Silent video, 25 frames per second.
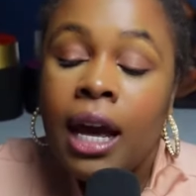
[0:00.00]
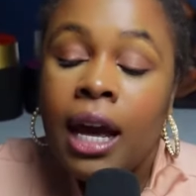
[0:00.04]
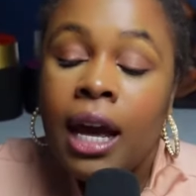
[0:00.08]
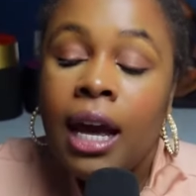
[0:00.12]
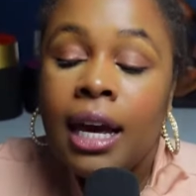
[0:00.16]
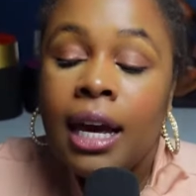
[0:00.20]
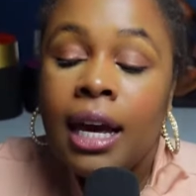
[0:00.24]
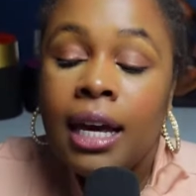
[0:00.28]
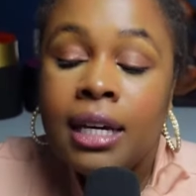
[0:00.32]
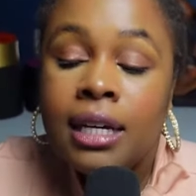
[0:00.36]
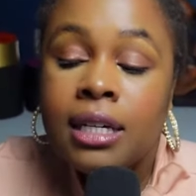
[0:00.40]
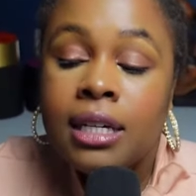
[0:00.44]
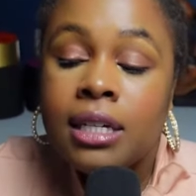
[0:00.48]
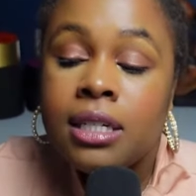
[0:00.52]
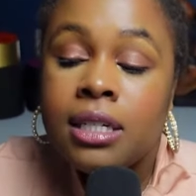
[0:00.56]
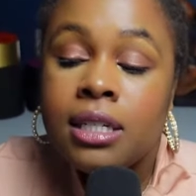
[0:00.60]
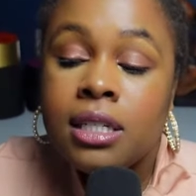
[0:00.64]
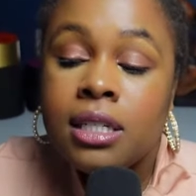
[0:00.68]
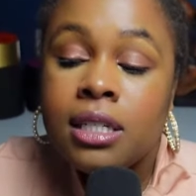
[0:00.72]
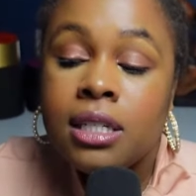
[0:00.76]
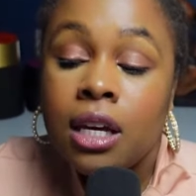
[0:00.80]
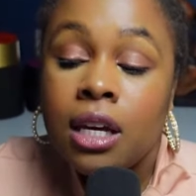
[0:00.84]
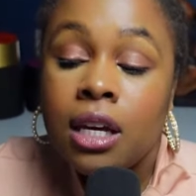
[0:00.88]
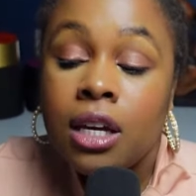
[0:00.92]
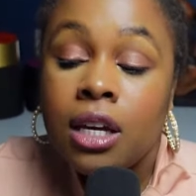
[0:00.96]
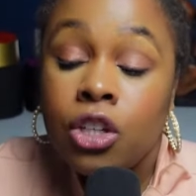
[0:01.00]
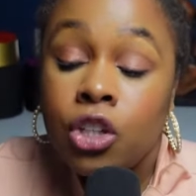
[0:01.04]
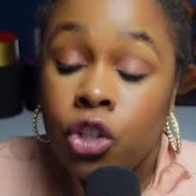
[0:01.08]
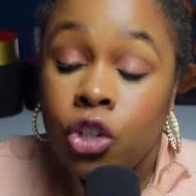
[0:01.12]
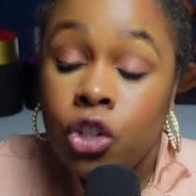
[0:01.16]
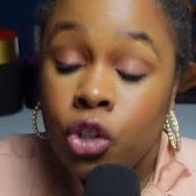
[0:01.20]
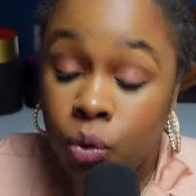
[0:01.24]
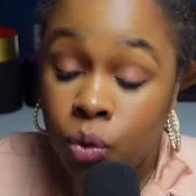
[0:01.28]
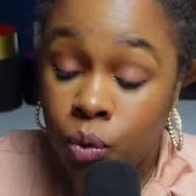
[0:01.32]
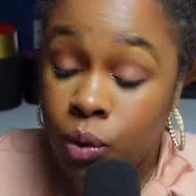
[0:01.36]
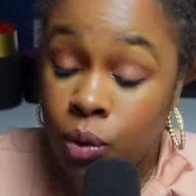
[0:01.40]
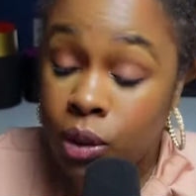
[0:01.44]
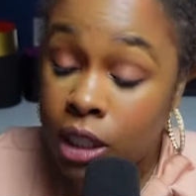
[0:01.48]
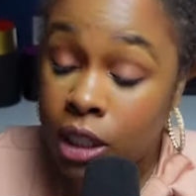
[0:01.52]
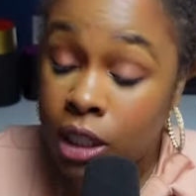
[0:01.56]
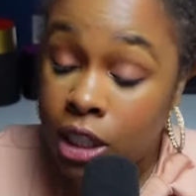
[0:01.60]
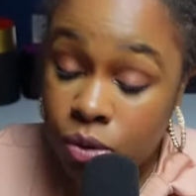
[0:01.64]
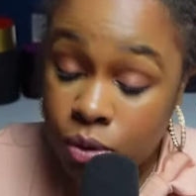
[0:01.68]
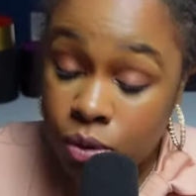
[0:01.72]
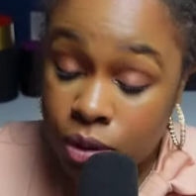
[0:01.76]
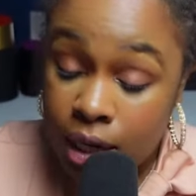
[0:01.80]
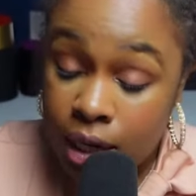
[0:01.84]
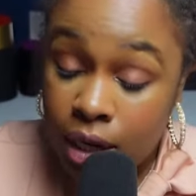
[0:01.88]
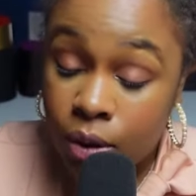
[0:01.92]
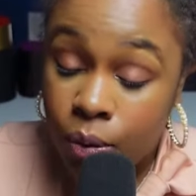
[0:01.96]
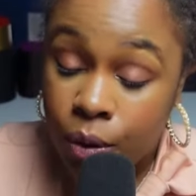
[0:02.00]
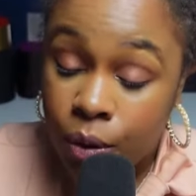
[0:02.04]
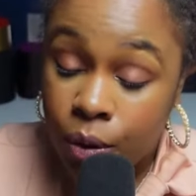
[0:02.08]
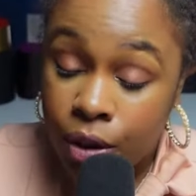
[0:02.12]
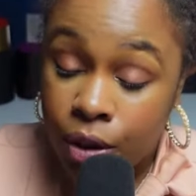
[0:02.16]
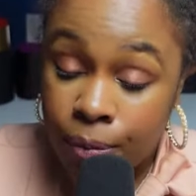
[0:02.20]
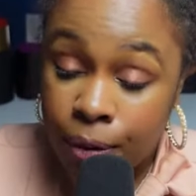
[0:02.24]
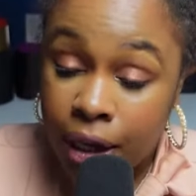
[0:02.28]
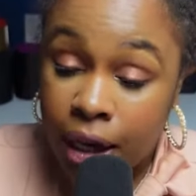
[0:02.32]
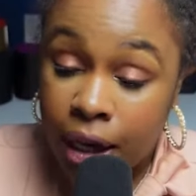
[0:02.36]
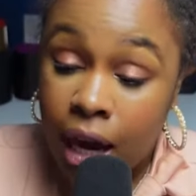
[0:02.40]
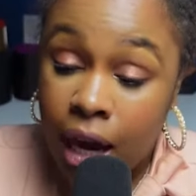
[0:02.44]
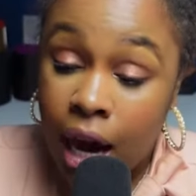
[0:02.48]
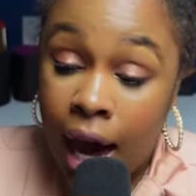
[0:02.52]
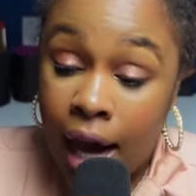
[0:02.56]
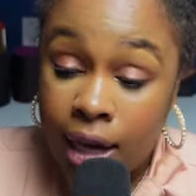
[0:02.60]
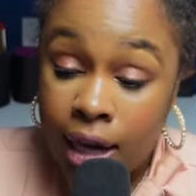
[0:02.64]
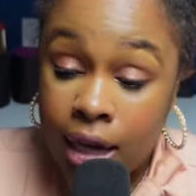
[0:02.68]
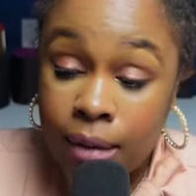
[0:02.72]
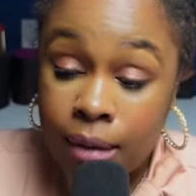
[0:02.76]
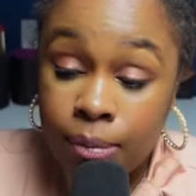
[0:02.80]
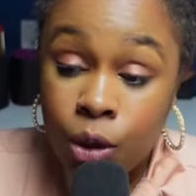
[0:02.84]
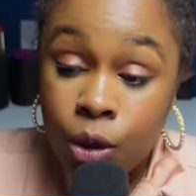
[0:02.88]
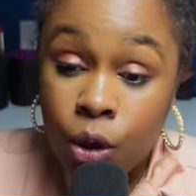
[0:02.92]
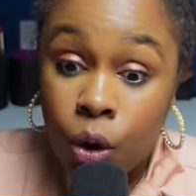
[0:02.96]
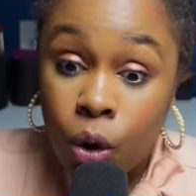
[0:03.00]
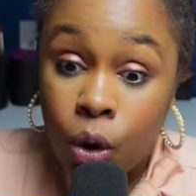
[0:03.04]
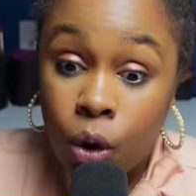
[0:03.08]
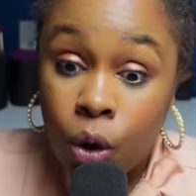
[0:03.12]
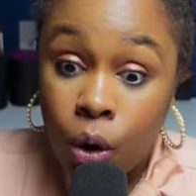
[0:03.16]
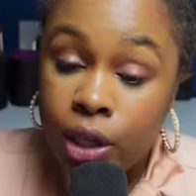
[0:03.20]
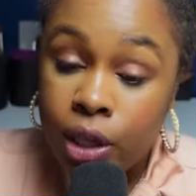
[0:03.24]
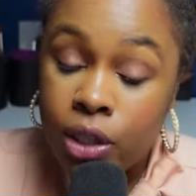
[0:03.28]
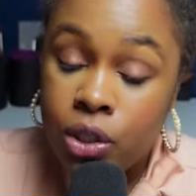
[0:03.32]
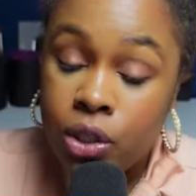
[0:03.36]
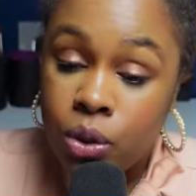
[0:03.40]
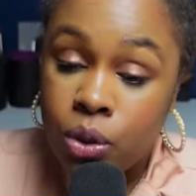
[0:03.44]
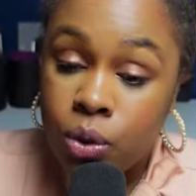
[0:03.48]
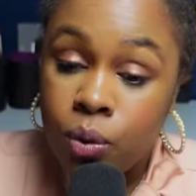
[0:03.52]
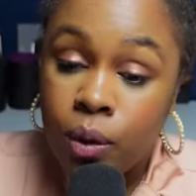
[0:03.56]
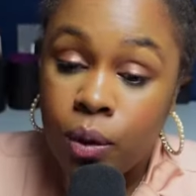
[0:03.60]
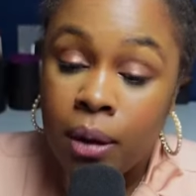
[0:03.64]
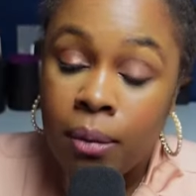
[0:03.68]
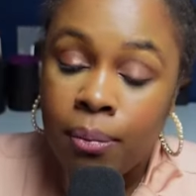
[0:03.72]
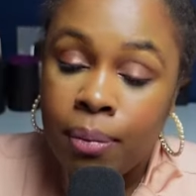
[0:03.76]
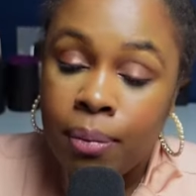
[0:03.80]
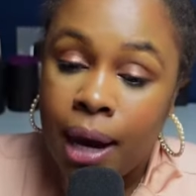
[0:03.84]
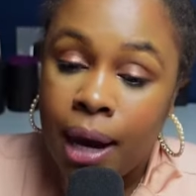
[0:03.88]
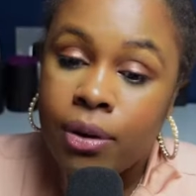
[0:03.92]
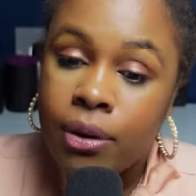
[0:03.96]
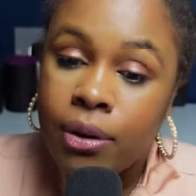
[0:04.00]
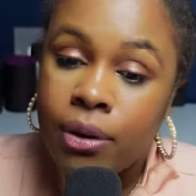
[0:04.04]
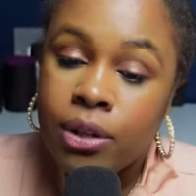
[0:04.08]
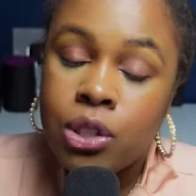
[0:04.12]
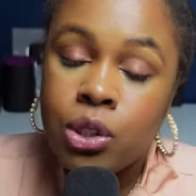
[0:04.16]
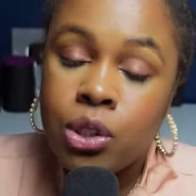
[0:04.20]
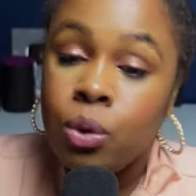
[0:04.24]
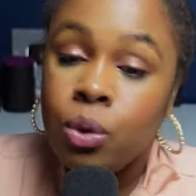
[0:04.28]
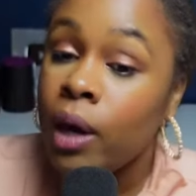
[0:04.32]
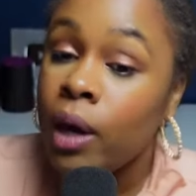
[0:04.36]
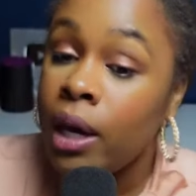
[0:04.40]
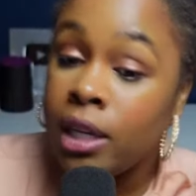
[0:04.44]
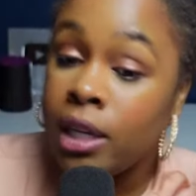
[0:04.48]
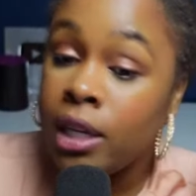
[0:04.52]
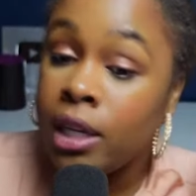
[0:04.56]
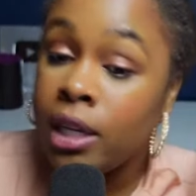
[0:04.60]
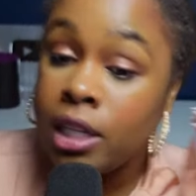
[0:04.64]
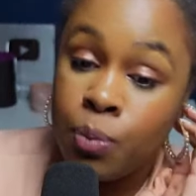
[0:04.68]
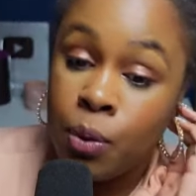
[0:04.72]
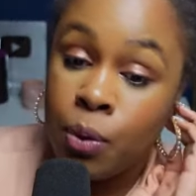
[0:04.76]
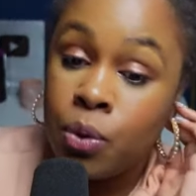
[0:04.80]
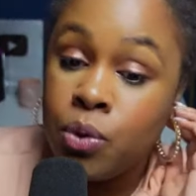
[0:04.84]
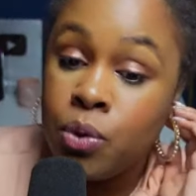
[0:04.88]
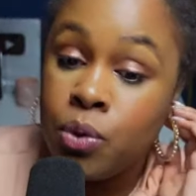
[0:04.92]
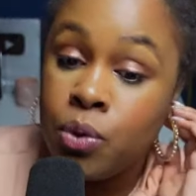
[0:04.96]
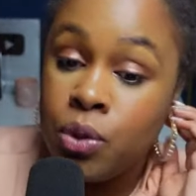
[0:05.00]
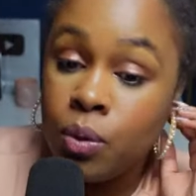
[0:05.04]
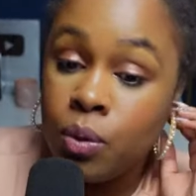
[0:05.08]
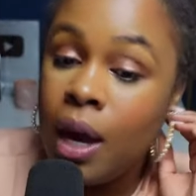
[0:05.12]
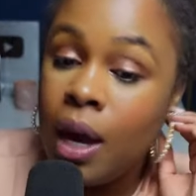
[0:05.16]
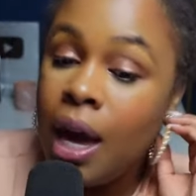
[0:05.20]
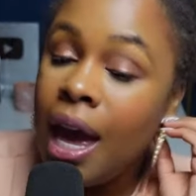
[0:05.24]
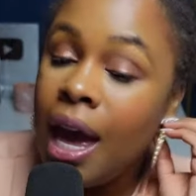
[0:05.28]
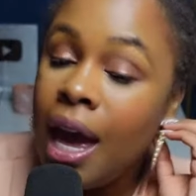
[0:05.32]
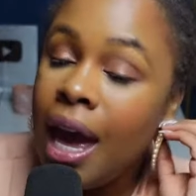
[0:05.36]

is you need to settle with me. I am going to embarrass you and expose you.